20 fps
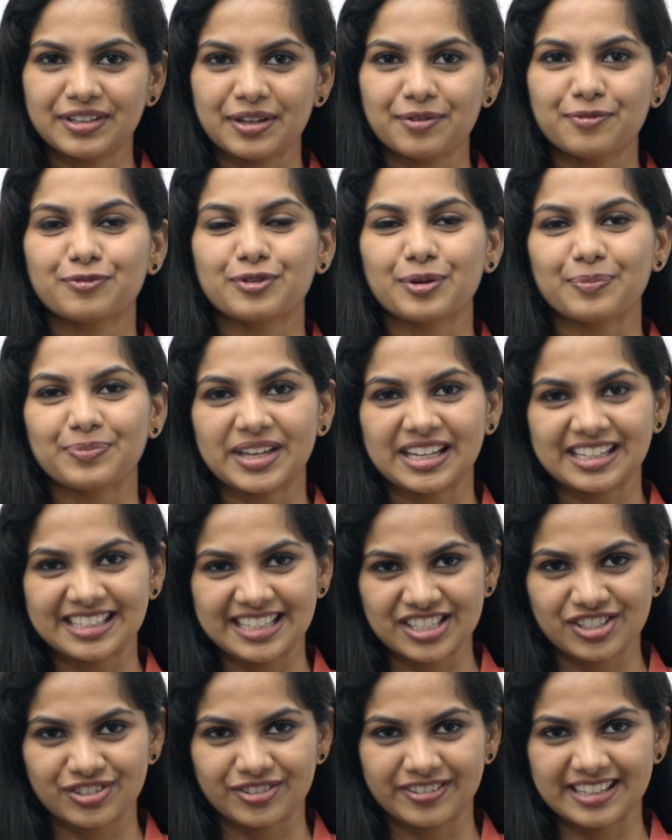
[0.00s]
them from their
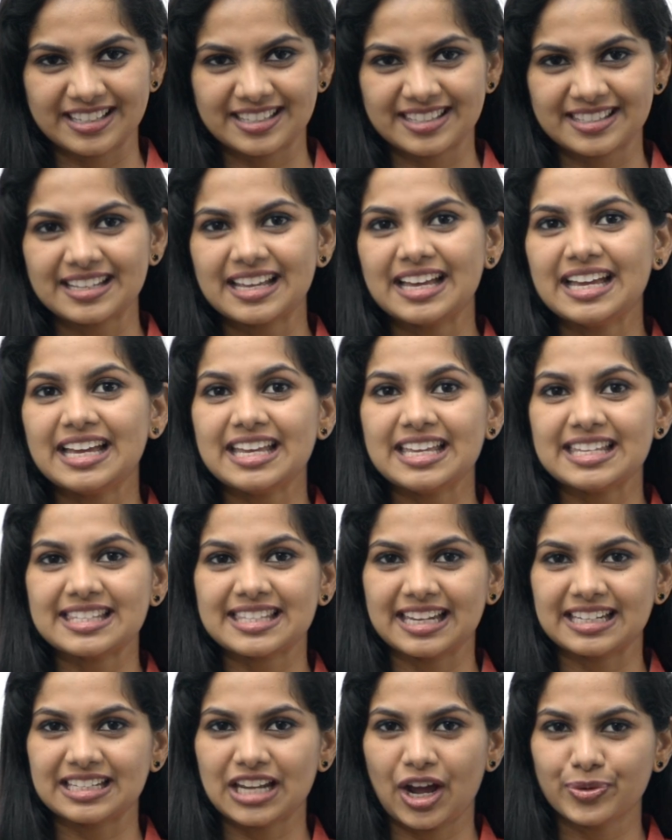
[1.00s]
distress. He
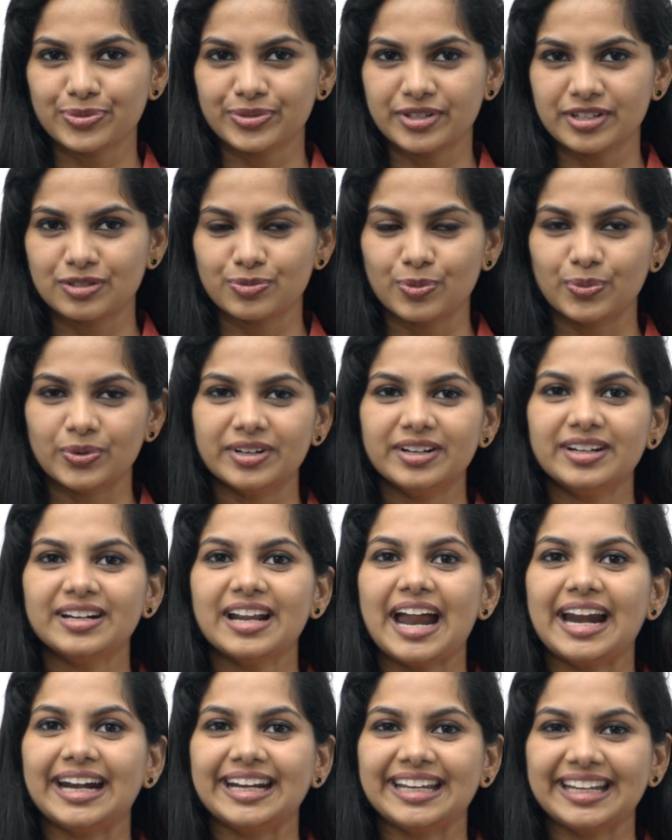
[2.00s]
sent out His word
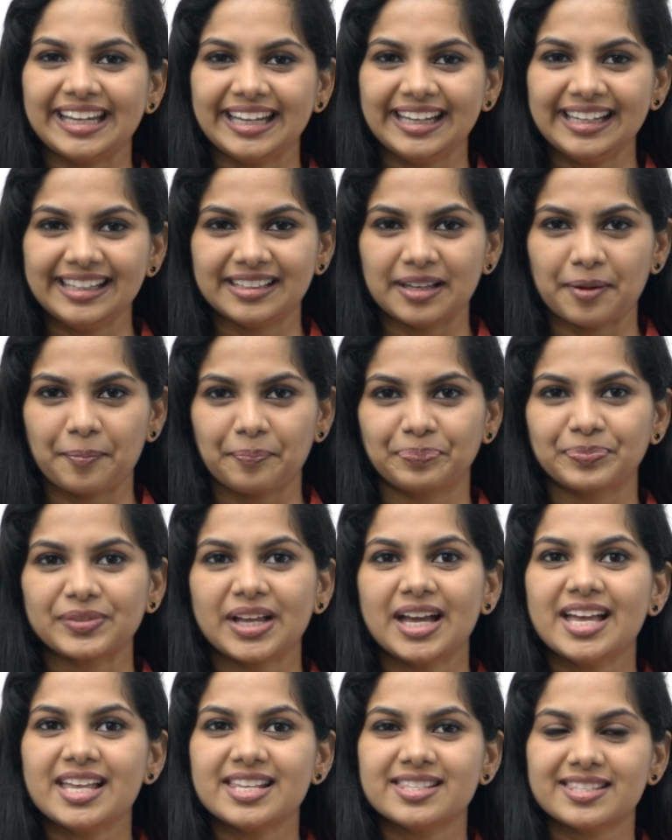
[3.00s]
and healed them.
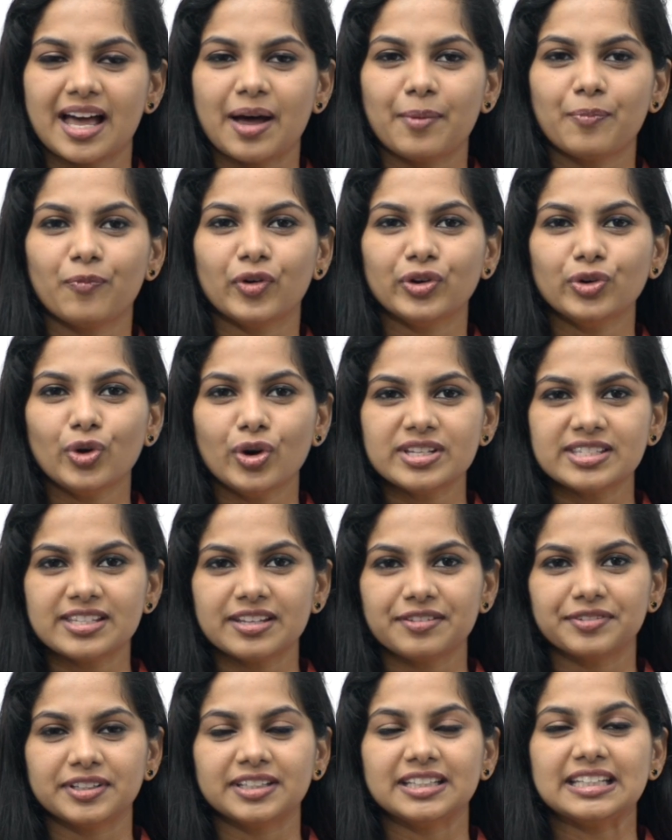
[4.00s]
Psalm
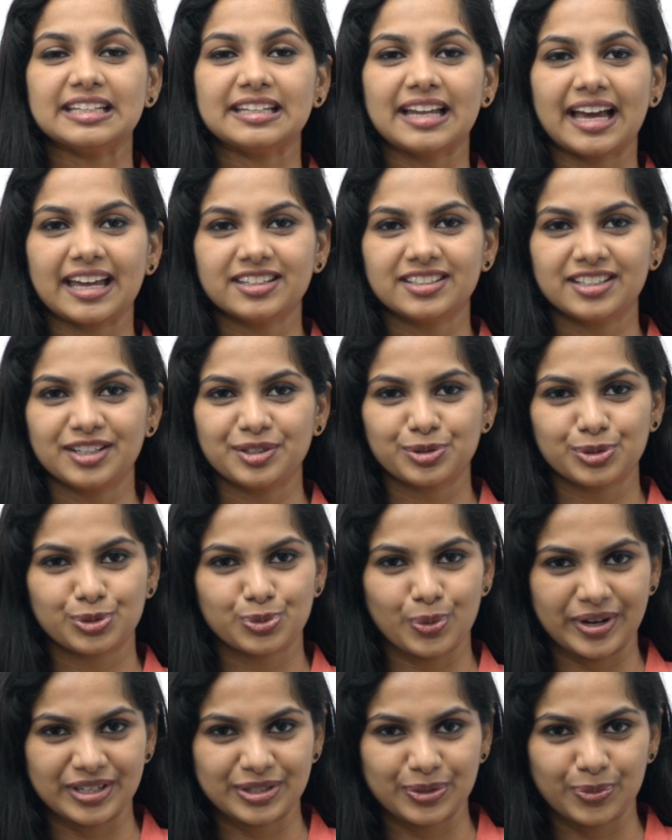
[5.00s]

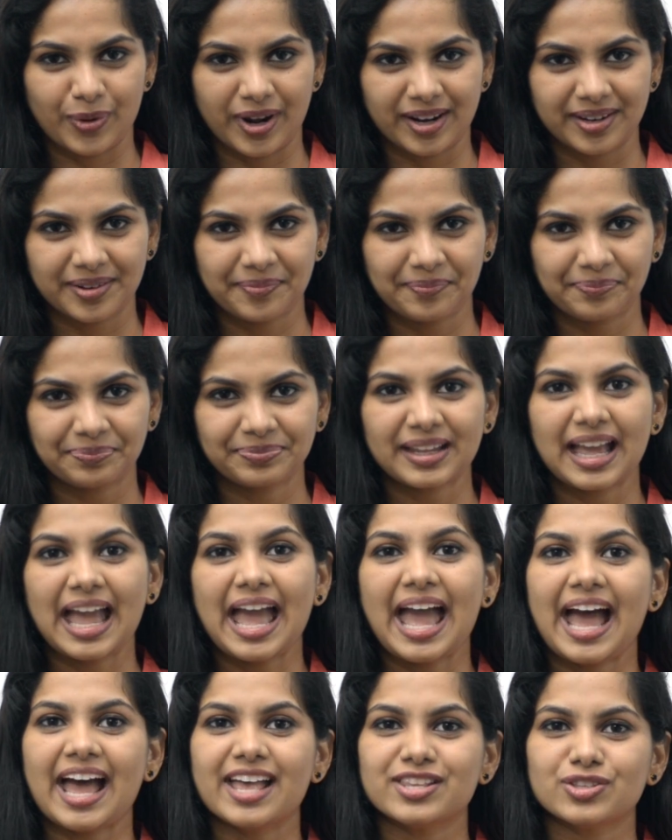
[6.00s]
107:19-21.
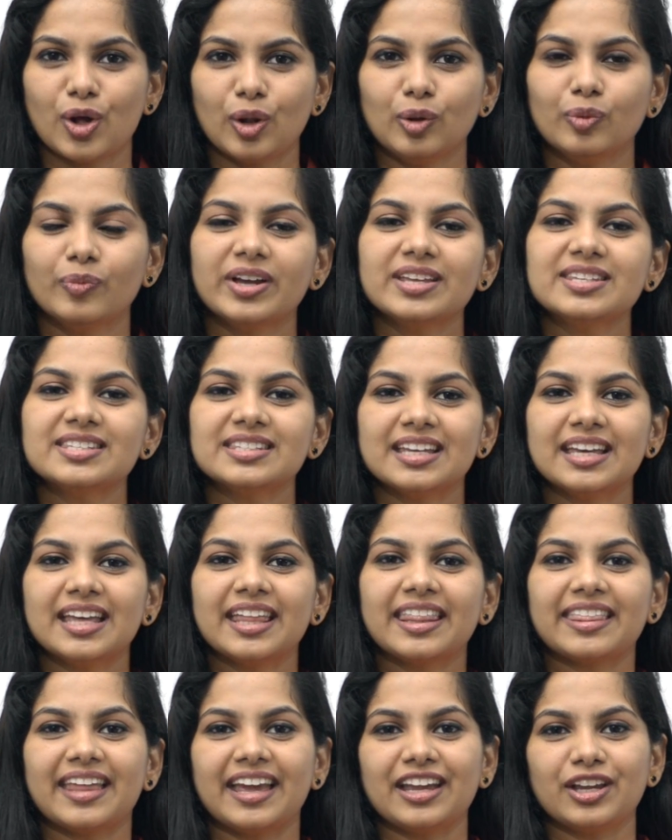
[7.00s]
As always,
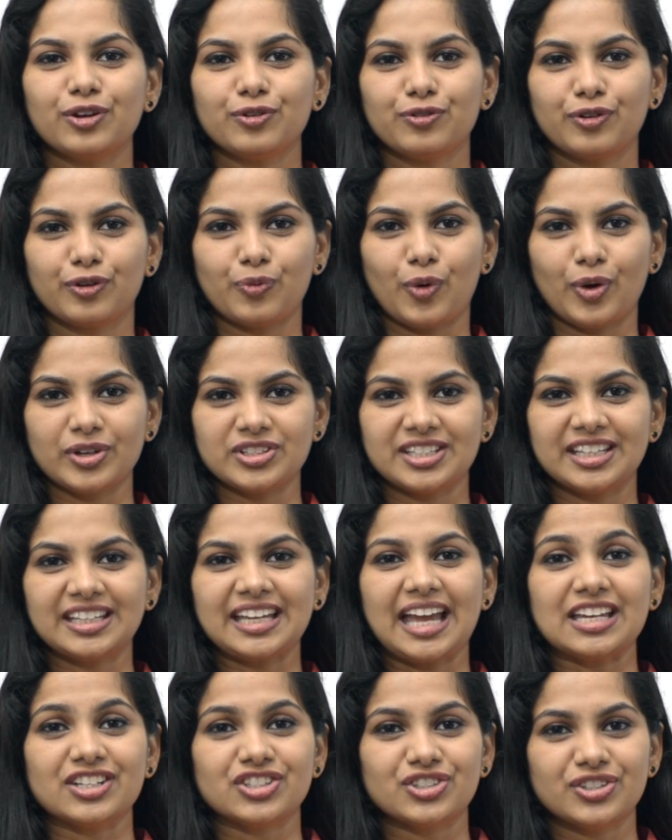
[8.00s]
thank you for watching
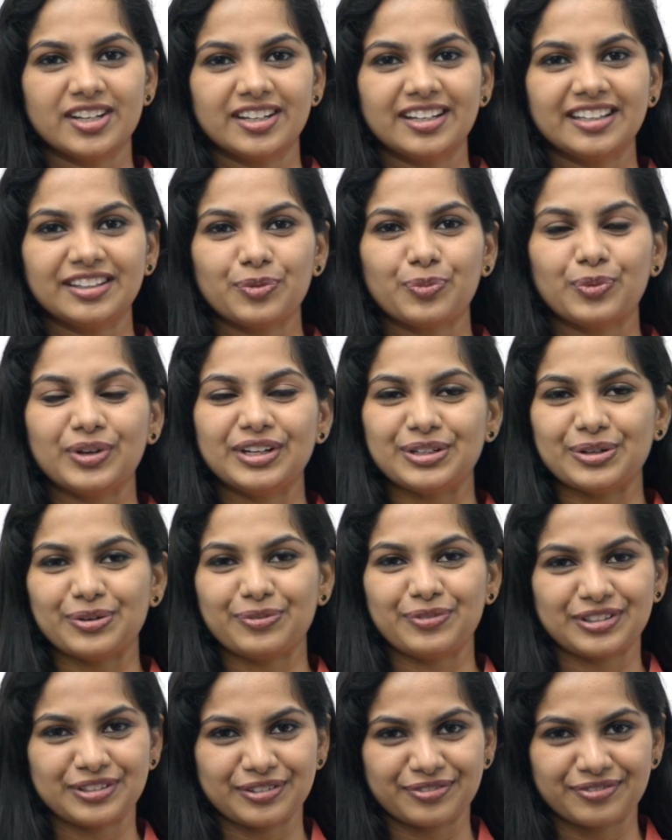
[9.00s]
and sharing the video
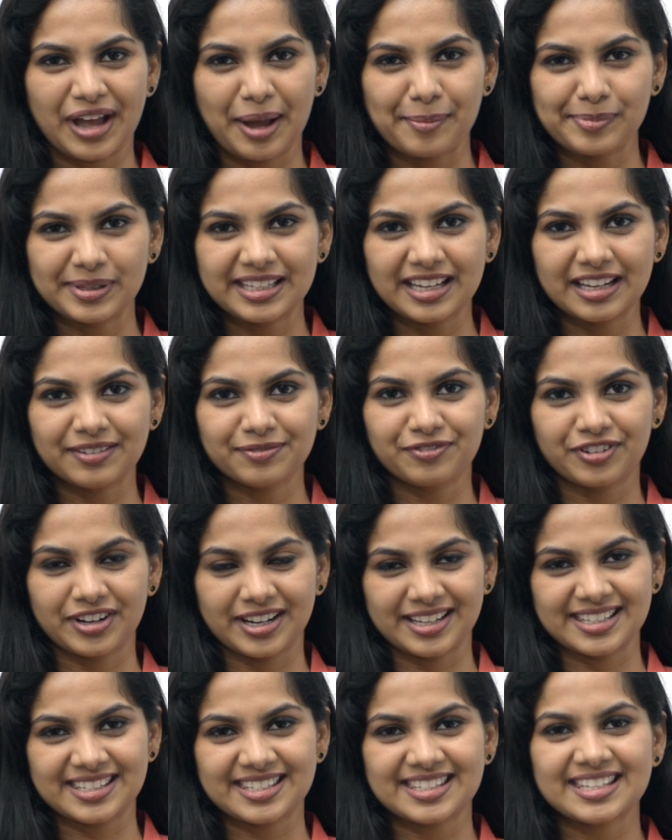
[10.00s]
with your family and
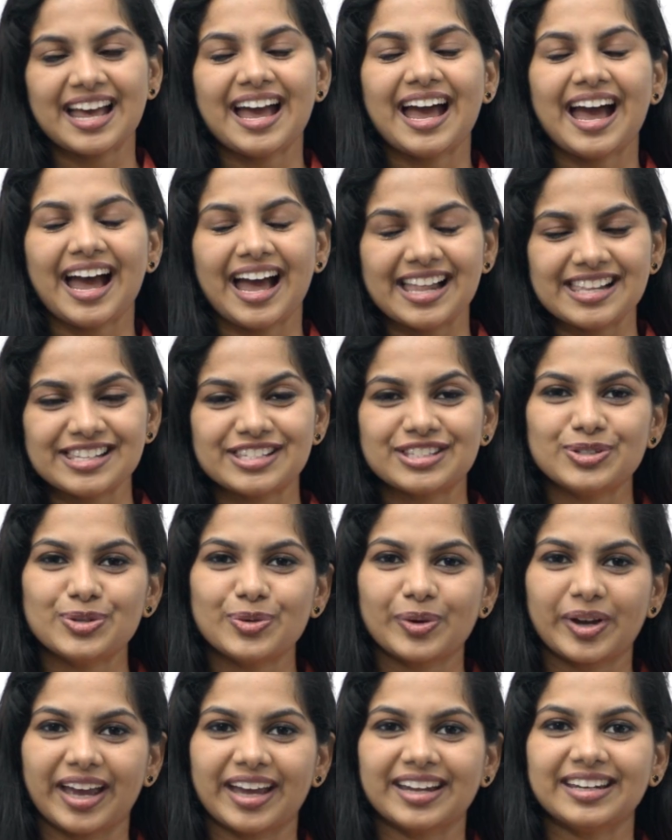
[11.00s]
friends. I'll see you
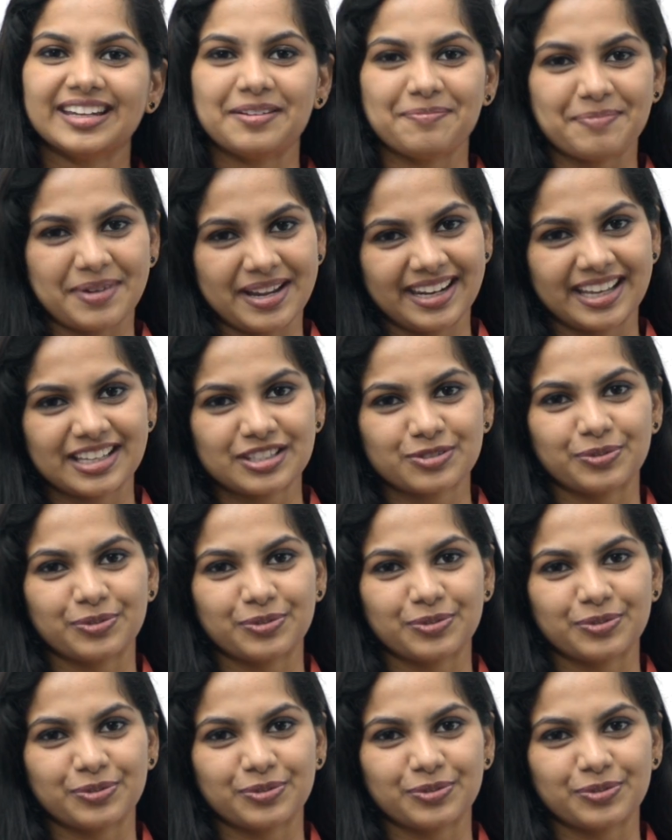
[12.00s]
again in my next